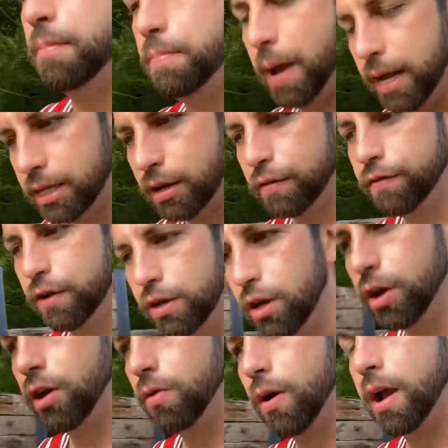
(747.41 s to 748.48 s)
better for
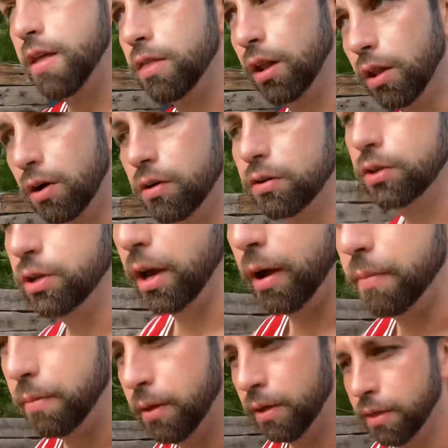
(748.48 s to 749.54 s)
you in the long
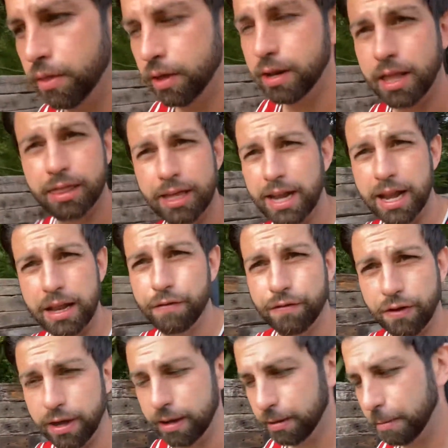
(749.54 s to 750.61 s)
term than any
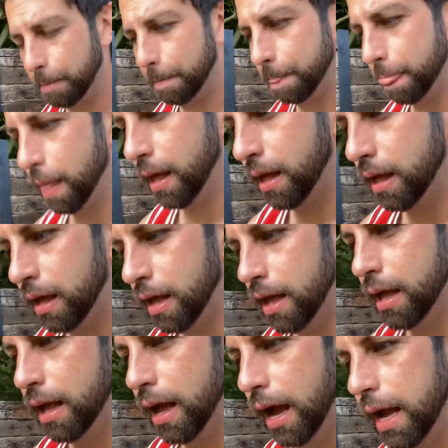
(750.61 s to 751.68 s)
fee.
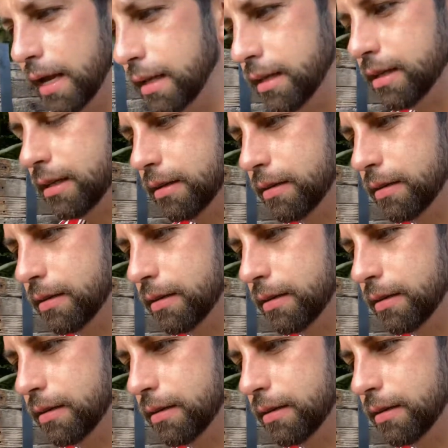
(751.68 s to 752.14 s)
And